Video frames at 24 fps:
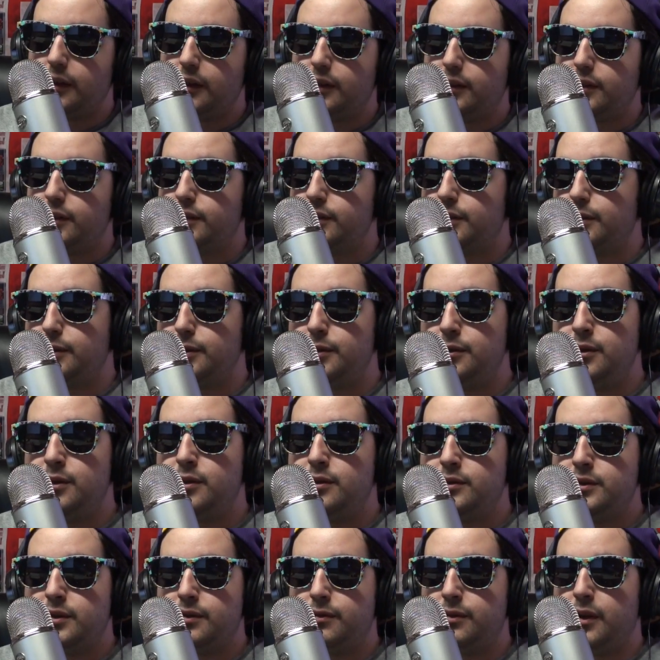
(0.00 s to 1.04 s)
So who
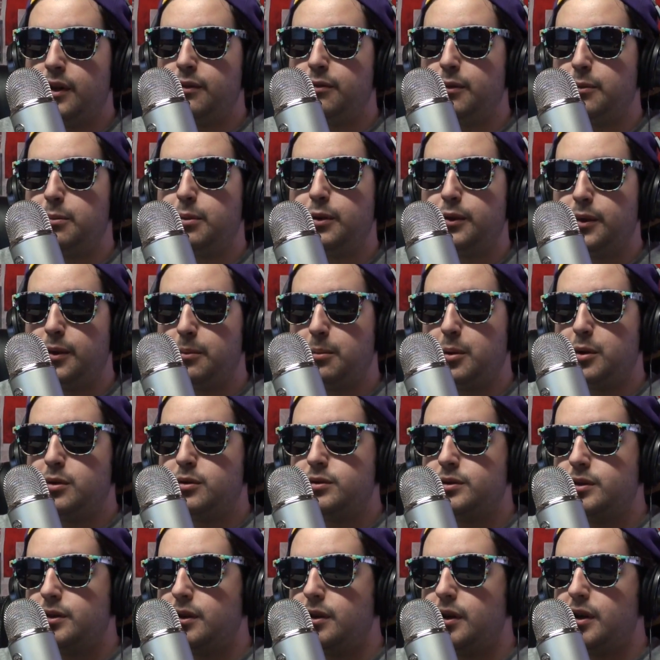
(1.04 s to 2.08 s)
knows if he ever put the
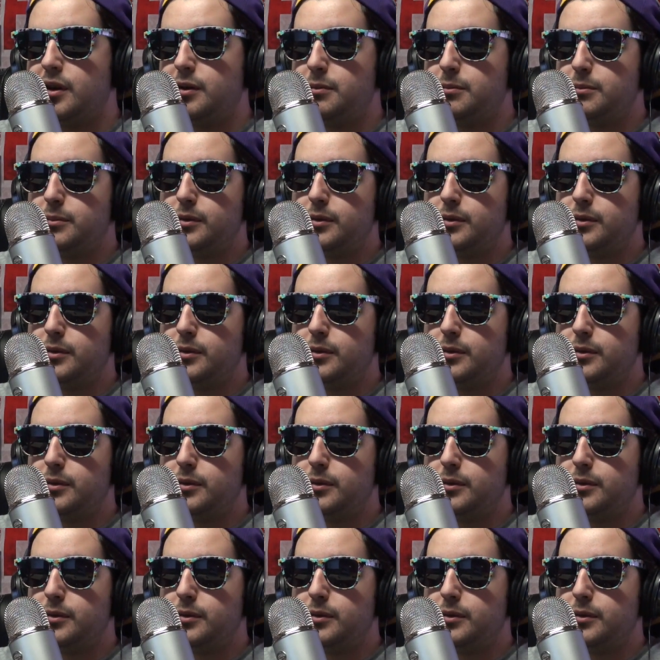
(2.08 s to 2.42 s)
poster up.